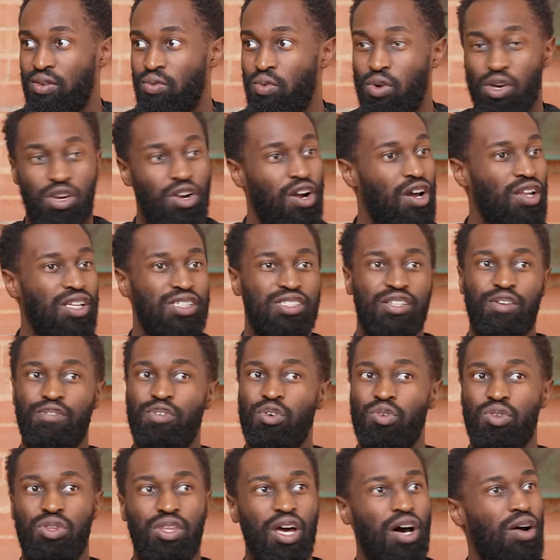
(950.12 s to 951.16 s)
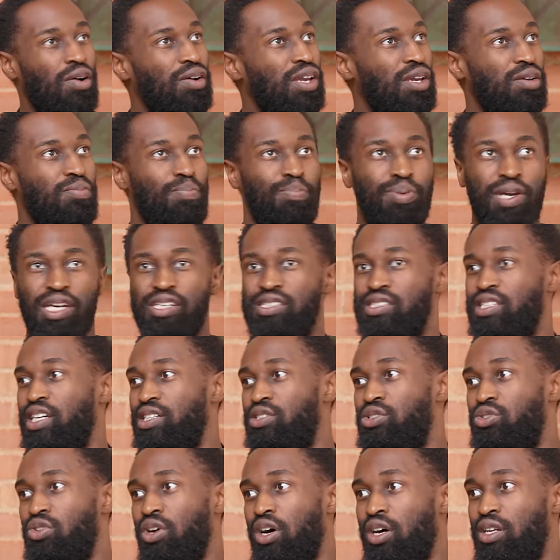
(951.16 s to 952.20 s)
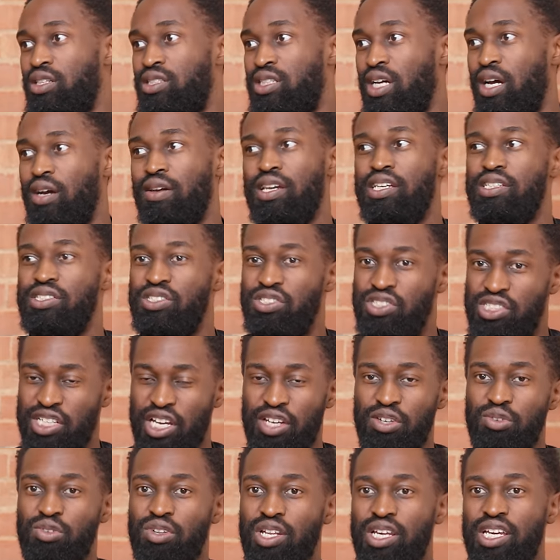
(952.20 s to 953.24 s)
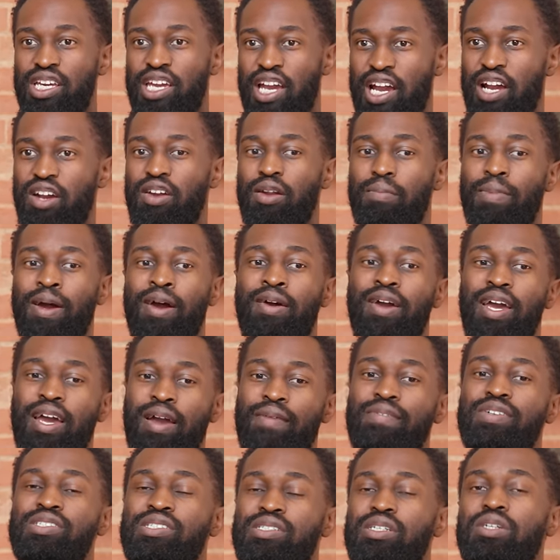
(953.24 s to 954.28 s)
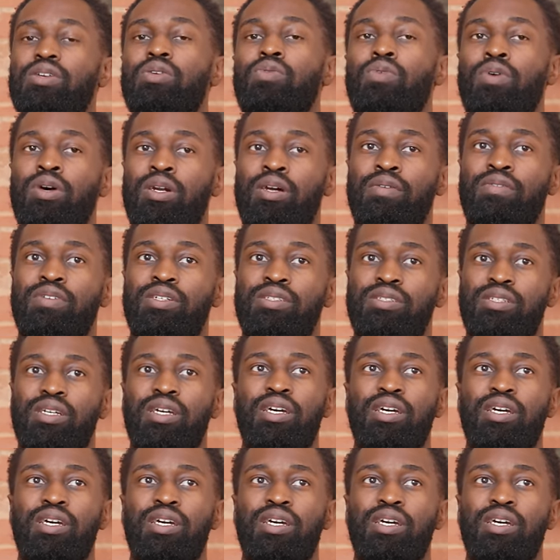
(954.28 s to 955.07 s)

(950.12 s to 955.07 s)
Regardless if you thought he pissed at you all the time, he genuinely cared about every single one of us.